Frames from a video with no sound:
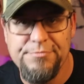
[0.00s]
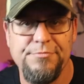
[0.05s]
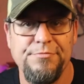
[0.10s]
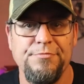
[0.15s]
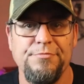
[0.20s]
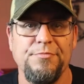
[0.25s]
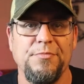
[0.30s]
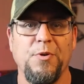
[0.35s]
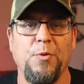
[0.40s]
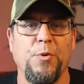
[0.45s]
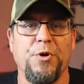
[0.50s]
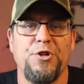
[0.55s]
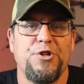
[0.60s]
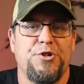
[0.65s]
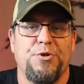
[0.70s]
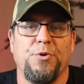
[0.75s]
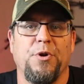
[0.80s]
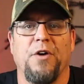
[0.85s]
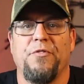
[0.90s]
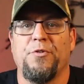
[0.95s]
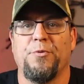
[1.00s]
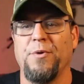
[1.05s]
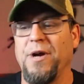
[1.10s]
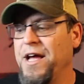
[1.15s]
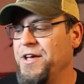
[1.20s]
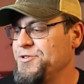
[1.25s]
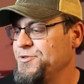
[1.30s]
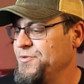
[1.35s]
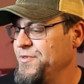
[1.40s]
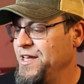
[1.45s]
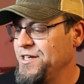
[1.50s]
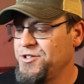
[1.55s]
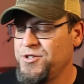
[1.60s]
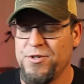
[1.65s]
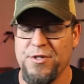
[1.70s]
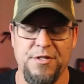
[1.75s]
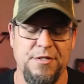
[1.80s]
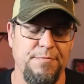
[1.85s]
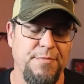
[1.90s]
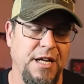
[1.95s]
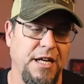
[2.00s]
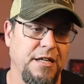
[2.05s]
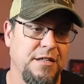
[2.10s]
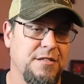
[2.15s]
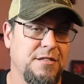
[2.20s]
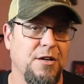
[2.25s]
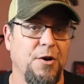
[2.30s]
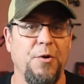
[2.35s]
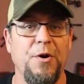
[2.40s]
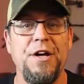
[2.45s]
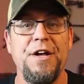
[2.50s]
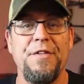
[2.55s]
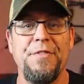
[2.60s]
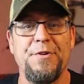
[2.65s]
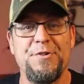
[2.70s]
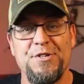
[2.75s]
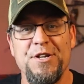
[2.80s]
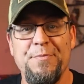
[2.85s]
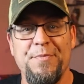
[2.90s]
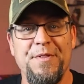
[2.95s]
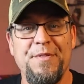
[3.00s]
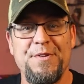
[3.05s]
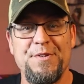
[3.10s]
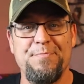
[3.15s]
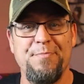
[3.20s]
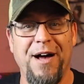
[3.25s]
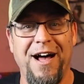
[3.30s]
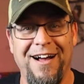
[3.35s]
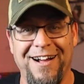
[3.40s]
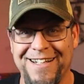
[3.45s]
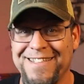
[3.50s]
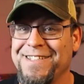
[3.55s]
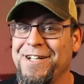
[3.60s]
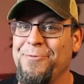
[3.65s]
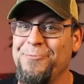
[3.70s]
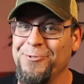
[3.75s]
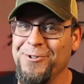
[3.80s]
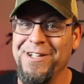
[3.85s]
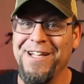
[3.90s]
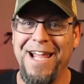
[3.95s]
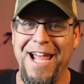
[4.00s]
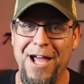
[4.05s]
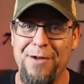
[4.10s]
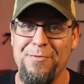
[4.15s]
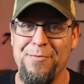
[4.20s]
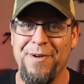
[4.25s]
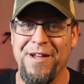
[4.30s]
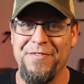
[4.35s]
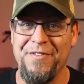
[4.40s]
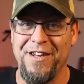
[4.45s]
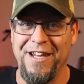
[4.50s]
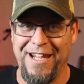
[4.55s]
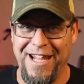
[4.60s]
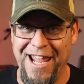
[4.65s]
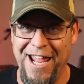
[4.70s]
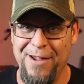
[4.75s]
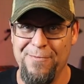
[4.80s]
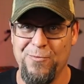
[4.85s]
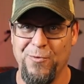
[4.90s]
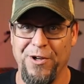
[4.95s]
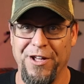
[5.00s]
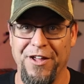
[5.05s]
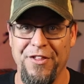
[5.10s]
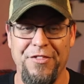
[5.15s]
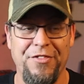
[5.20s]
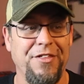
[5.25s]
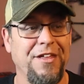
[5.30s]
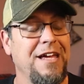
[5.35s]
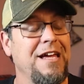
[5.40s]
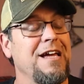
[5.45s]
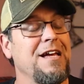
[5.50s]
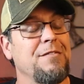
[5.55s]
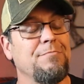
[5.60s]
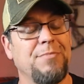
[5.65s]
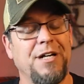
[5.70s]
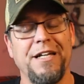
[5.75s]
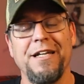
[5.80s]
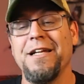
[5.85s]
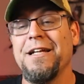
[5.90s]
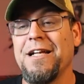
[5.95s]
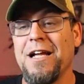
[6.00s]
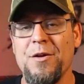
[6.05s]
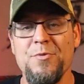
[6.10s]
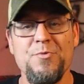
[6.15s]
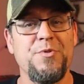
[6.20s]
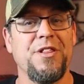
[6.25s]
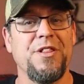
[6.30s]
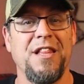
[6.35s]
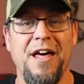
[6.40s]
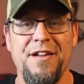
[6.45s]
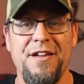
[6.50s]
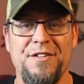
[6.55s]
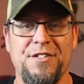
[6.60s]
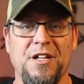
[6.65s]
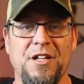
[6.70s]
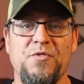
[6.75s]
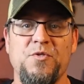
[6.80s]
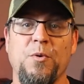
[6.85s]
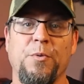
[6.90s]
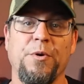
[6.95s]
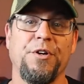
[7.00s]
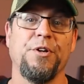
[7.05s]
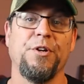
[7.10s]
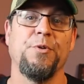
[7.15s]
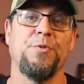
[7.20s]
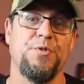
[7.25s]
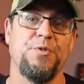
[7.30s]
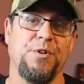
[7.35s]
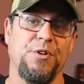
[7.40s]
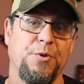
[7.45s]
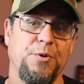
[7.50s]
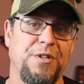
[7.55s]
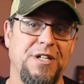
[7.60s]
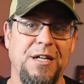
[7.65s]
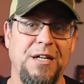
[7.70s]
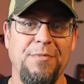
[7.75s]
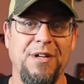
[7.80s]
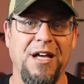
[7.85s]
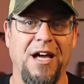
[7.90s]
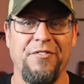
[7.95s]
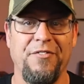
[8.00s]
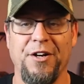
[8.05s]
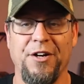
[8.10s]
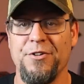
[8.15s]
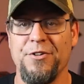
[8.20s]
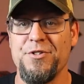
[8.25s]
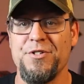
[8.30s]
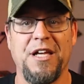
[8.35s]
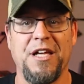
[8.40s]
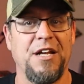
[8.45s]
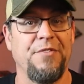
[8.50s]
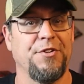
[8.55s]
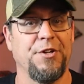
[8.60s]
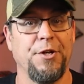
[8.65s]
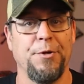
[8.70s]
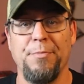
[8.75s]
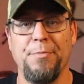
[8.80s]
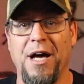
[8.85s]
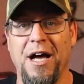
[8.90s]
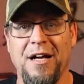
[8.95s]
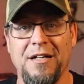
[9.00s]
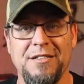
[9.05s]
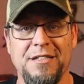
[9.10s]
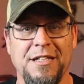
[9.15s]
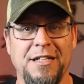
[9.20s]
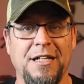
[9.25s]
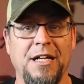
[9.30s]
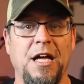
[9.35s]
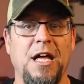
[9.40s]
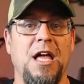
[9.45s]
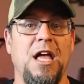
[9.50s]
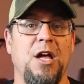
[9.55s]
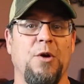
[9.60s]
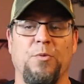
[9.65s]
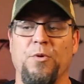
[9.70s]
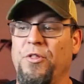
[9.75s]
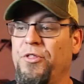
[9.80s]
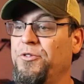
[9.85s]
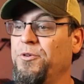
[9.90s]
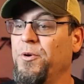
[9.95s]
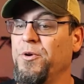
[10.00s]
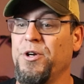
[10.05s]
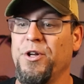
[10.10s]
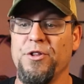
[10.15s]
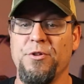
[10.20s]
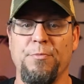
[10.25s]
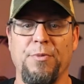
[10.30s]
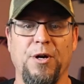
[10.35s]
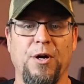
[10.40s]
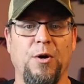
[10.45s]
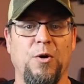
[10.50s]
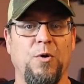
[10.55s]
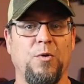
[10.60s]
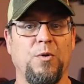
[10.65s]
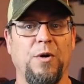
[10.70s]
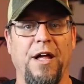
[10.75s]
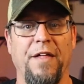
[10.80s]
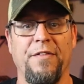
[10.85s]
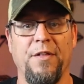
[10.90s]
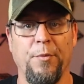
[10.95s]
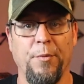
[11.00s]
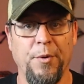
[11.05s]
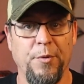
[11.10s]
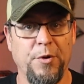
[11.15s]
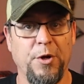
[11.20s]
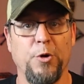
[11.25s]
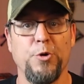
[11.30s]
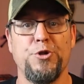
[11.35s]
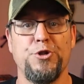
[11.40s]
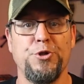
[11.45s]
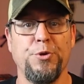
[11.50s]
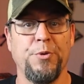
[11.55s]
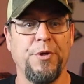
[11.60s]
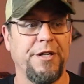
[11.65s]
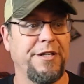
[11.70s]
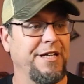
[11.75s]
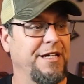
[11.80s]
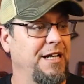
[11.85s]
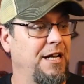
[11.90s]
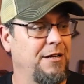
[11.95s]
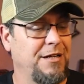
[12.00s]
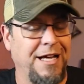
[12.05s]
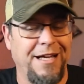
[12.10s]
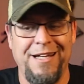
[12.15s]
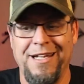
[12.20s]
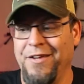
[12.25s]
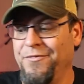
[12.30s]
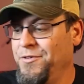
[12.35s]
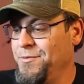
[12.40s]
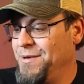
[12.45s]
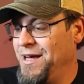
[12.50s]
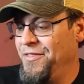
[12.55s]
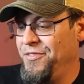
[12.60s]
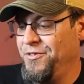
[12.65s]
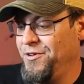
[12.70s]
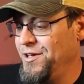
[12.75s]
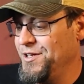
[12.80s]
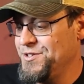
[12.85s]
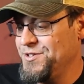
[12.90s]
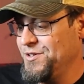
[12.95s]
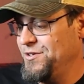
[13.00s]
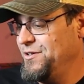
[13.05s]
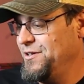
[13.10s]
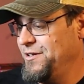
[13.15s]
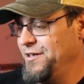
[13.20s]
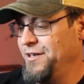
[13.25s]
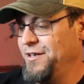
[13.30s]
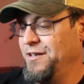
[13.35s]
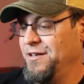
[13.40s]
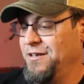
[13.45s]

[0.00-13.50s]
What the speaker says: want to shoot off the riser. That's just me. So there's something in this box that I'm really happy about that it came with, but it comes with a lot of stuff. So what we're going to do is we're going to do a deep dive here, just kind of an unboxing. We'll throw it on the bow, and then we will go shoot it, and I'll kind of give you my thoughts on,